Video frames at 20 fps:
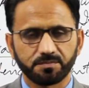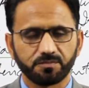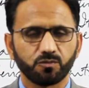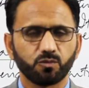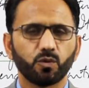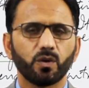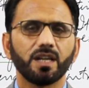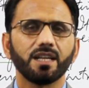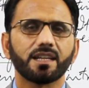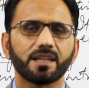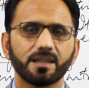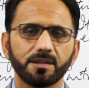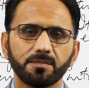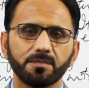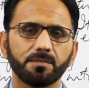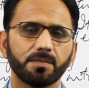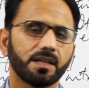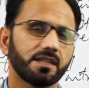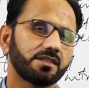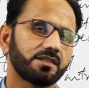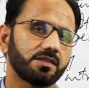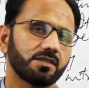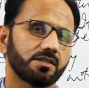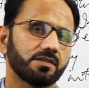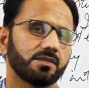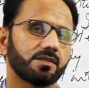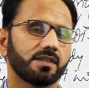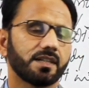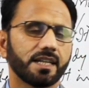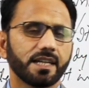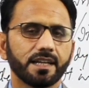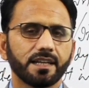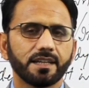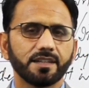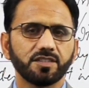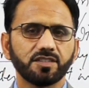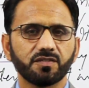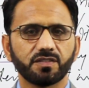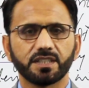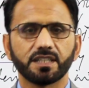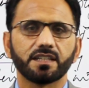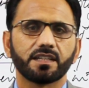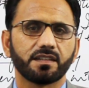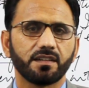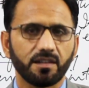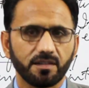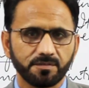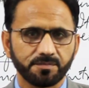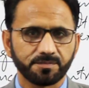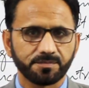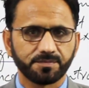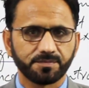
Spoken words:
Welcome back to English with Ikram.